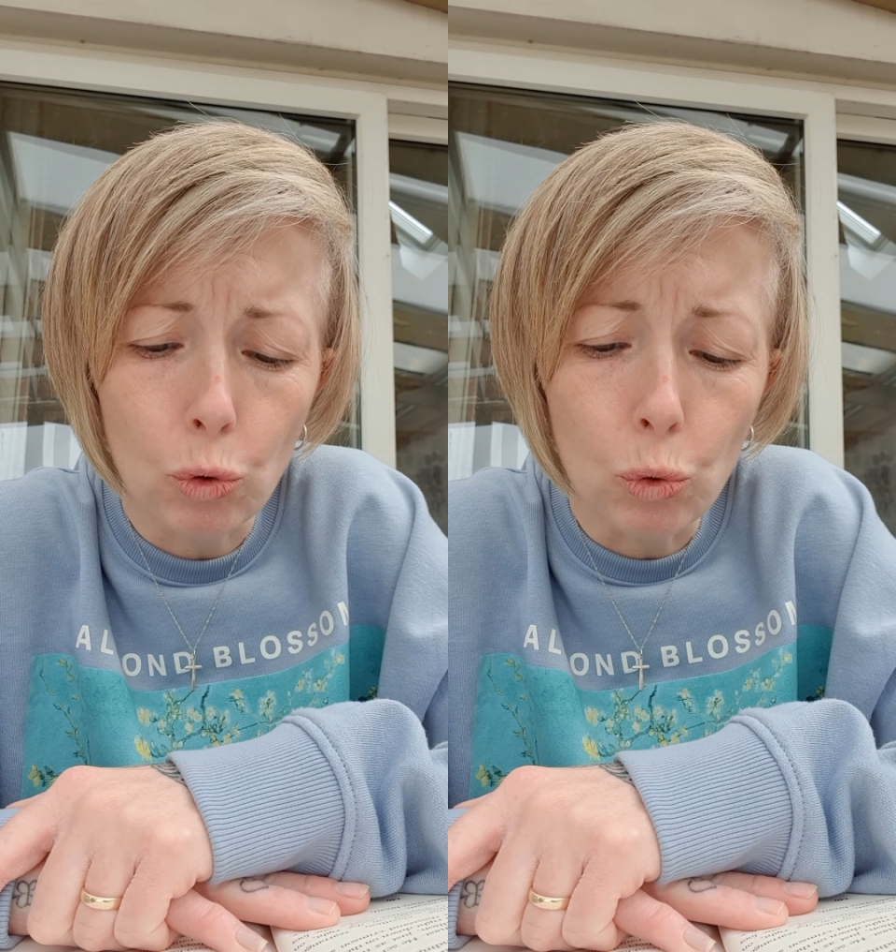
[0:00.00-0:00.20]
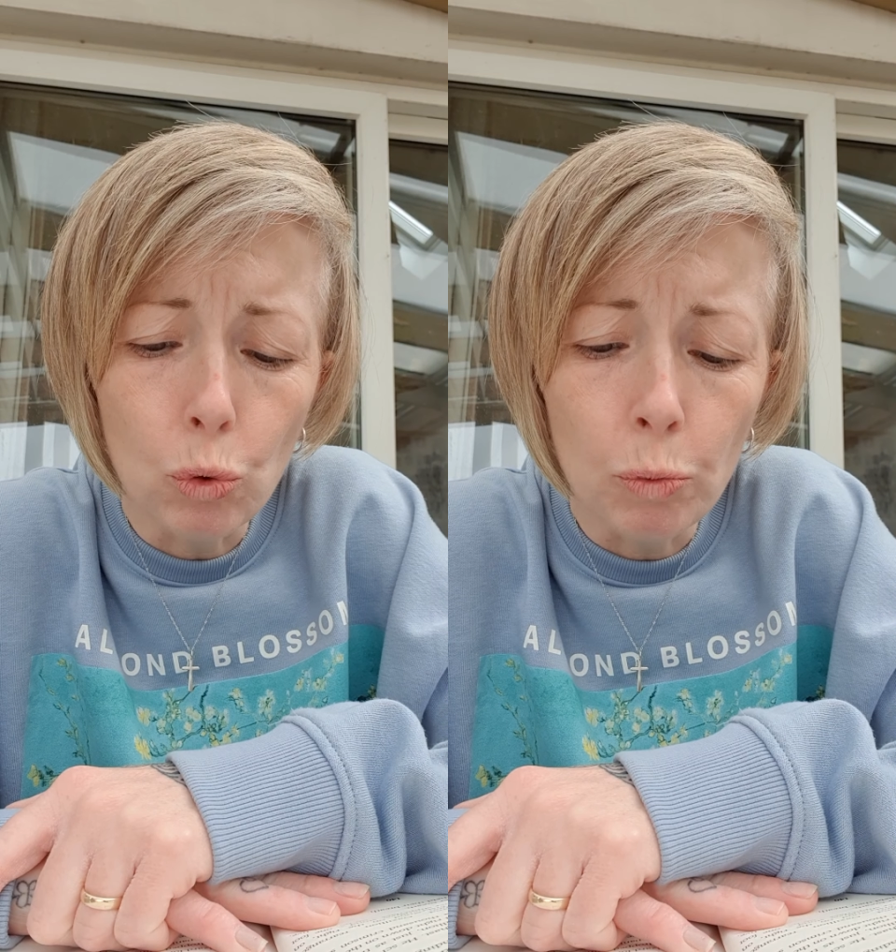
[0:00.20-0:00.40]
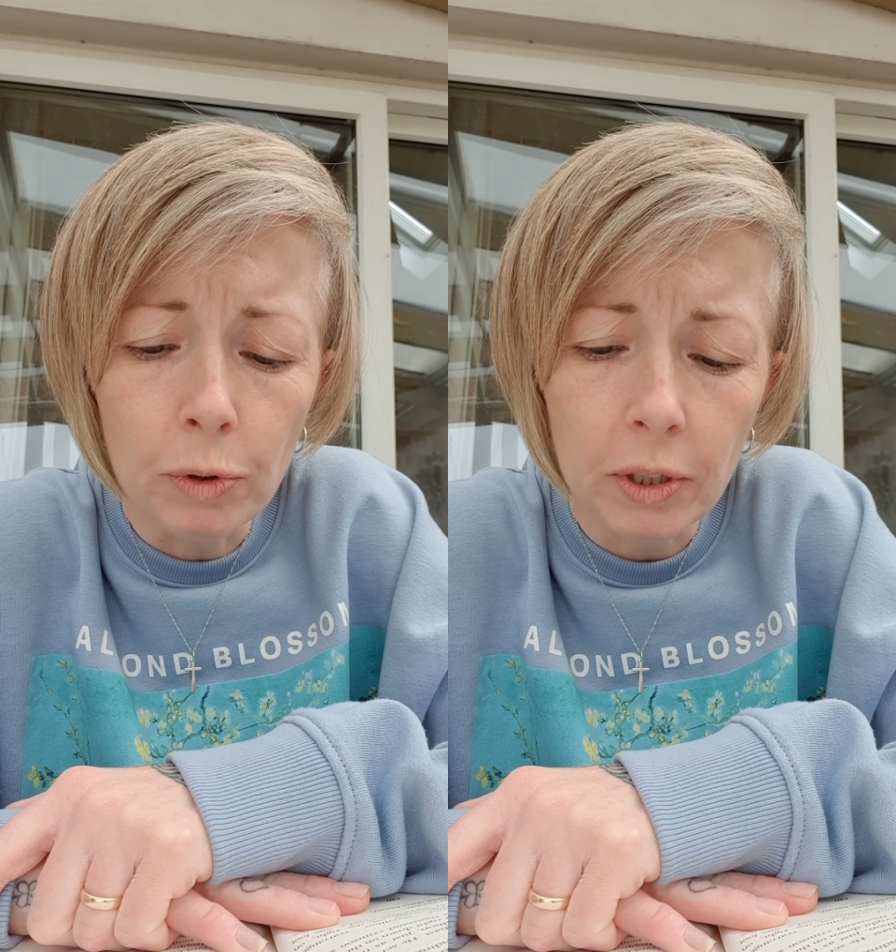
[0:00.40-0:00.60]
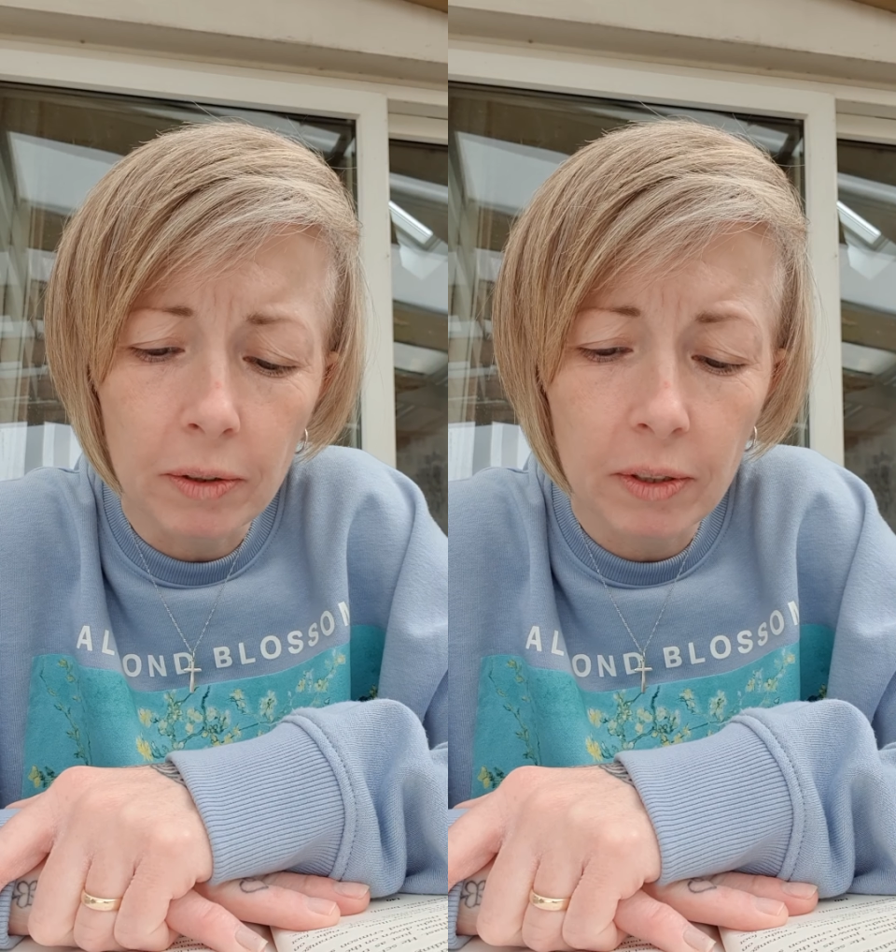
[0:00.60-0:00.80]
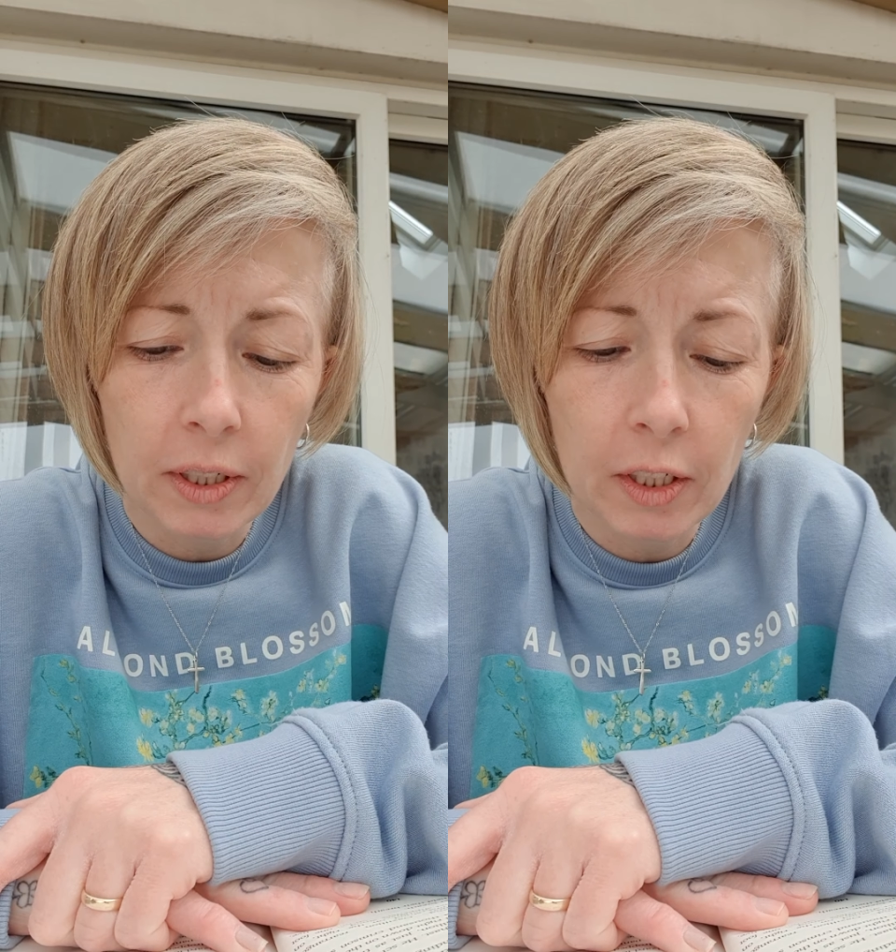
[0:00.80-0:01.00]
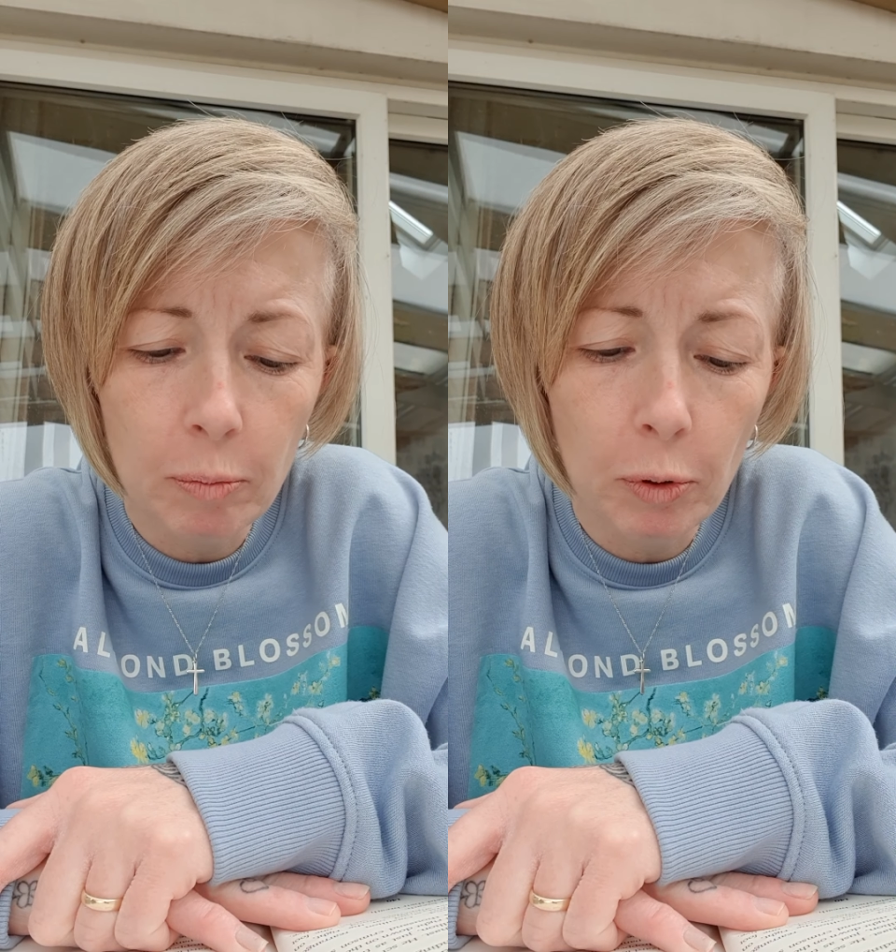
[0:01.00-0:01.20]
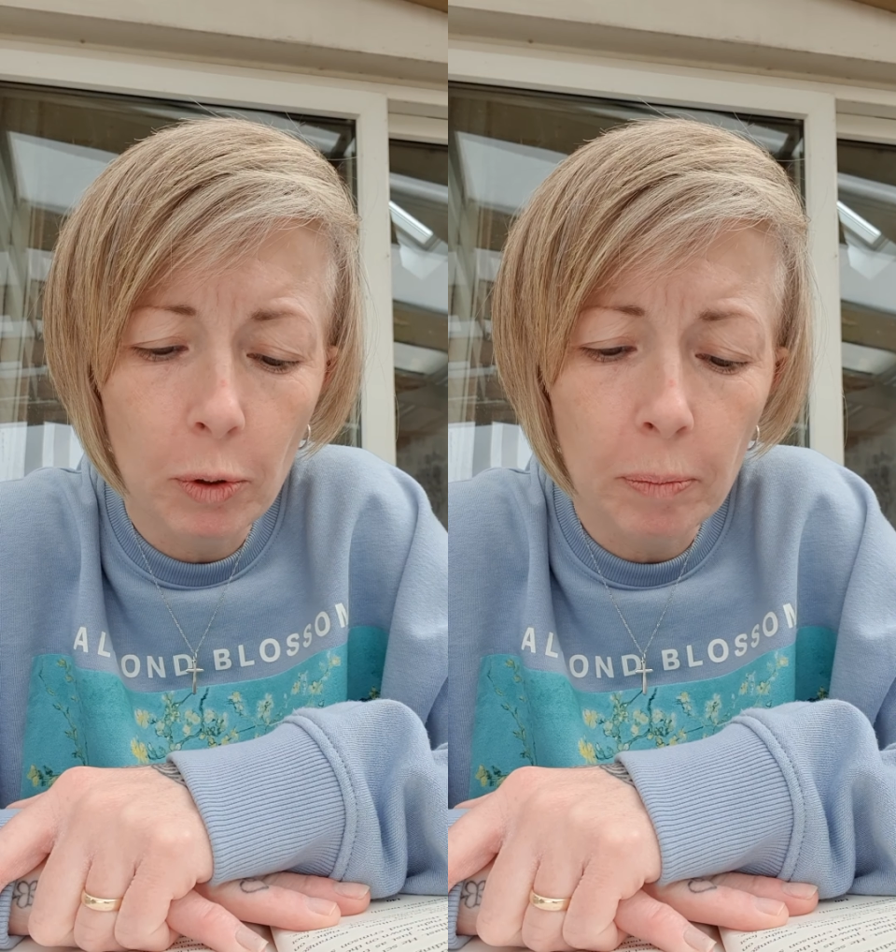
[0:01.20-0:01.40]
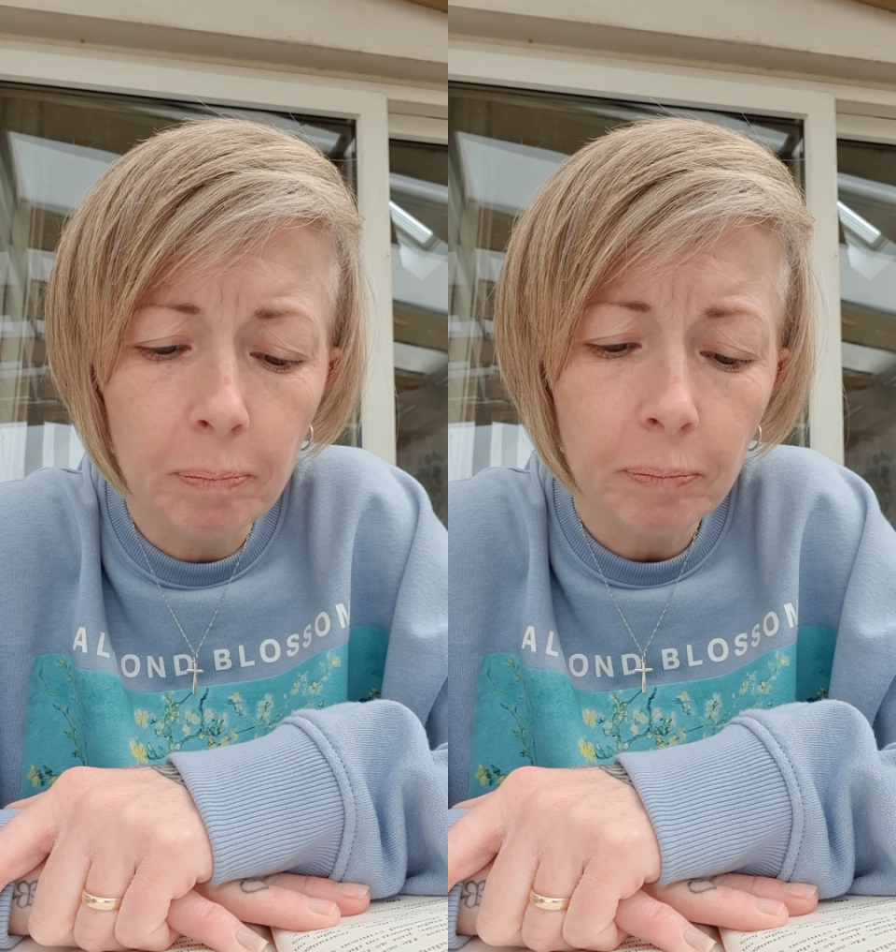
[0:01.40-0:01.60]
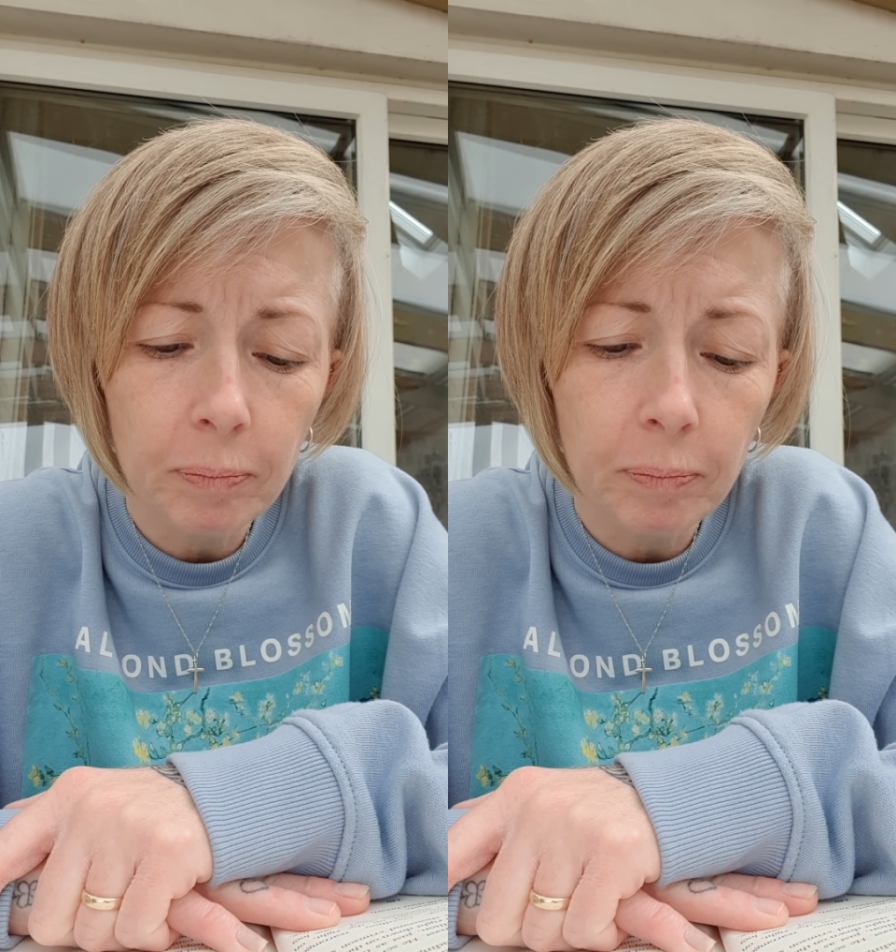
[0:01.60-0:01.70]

doomed, said Spoon.